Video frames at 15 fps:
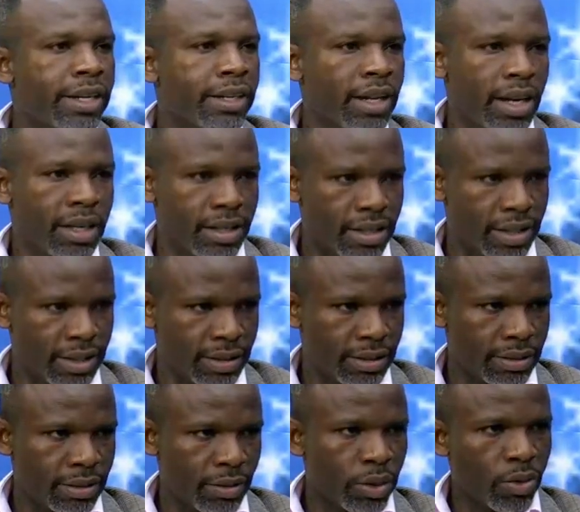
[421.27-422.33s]
country
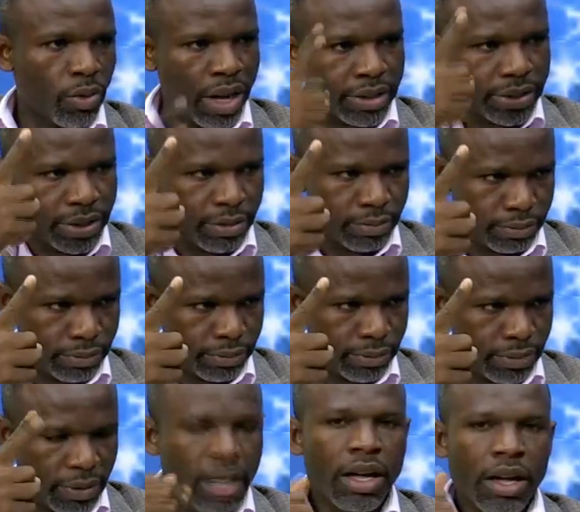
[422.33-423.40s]
with one team
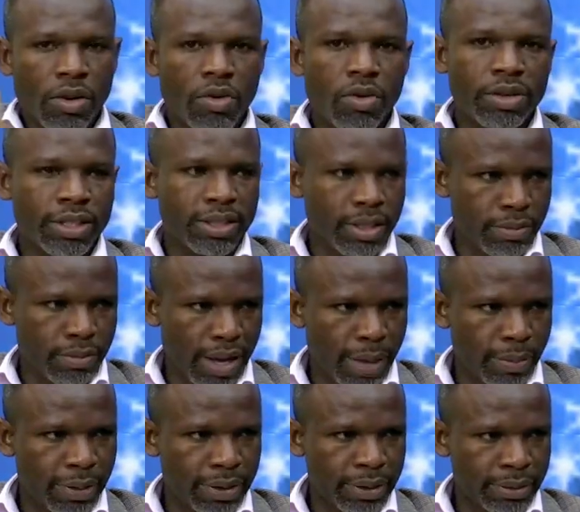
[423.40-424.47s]
called
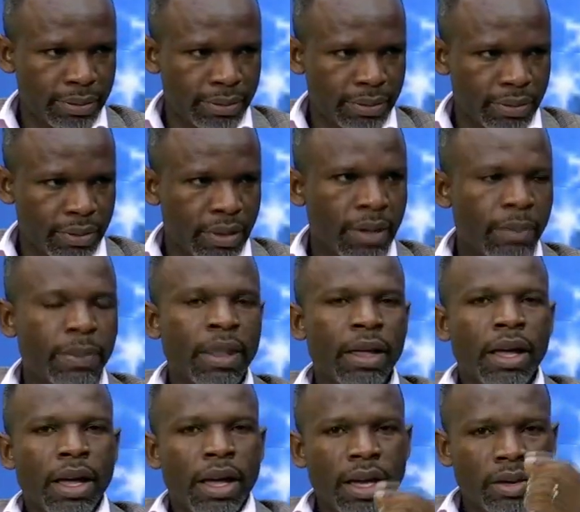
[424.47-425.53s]
Zimbabwe.
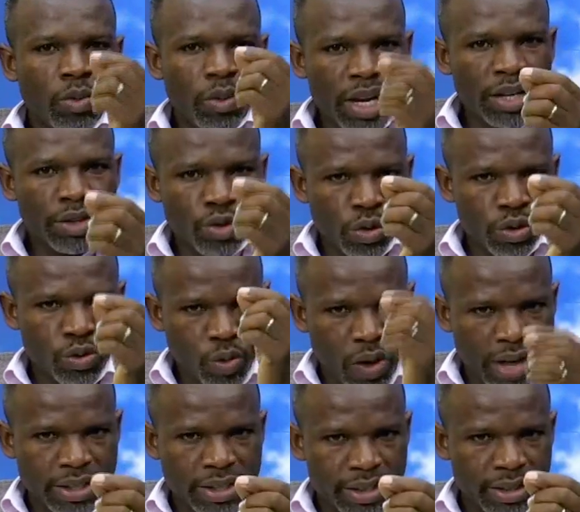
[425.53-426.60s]
And we don't
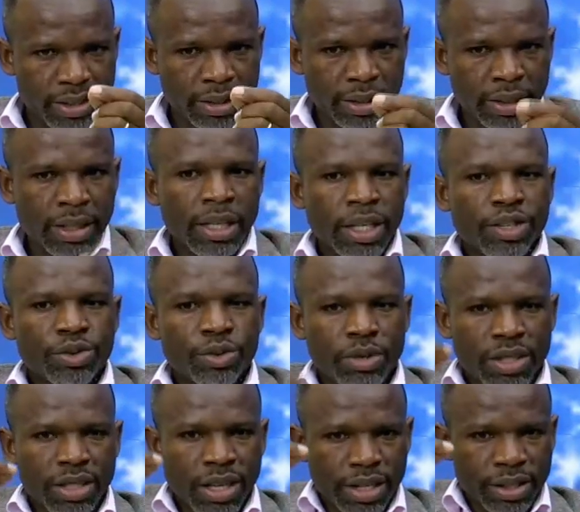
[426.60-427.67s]
want to
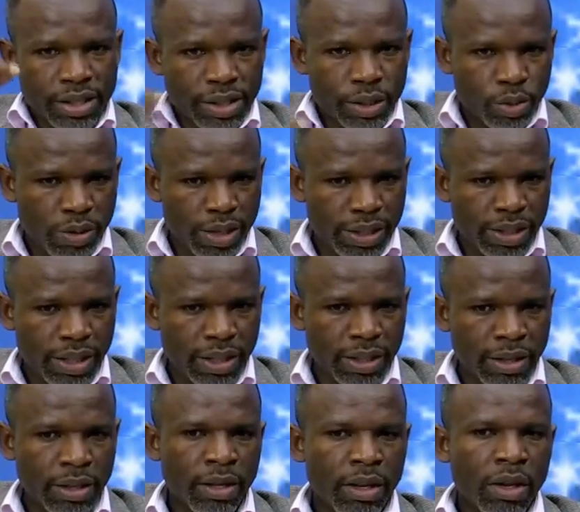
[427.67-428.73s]
see a situation
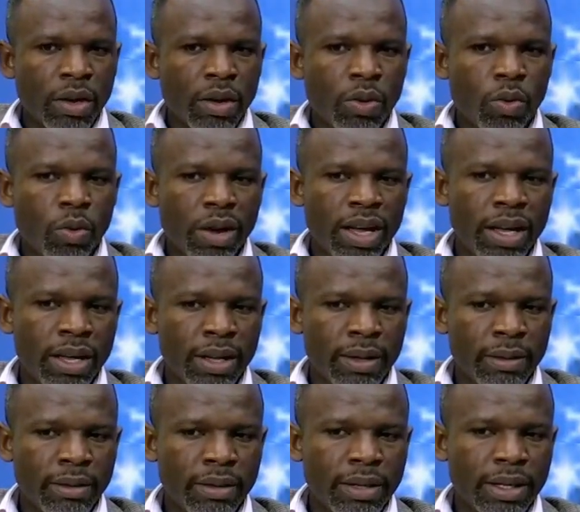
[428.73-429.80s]
where
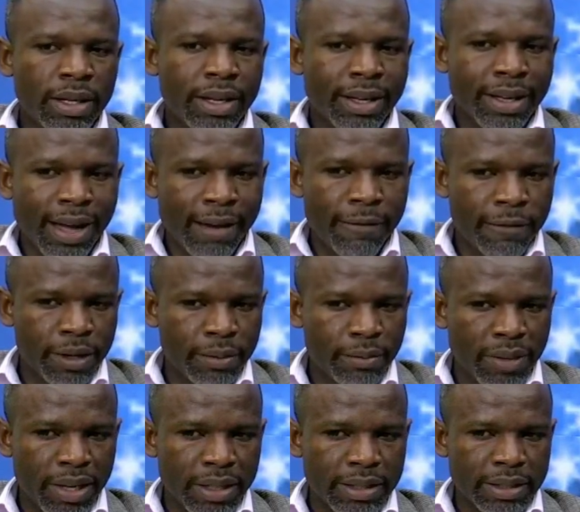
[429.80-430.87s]

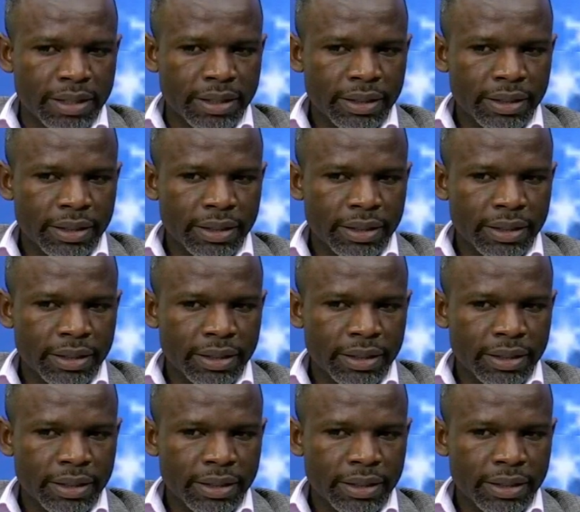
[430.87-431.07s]
government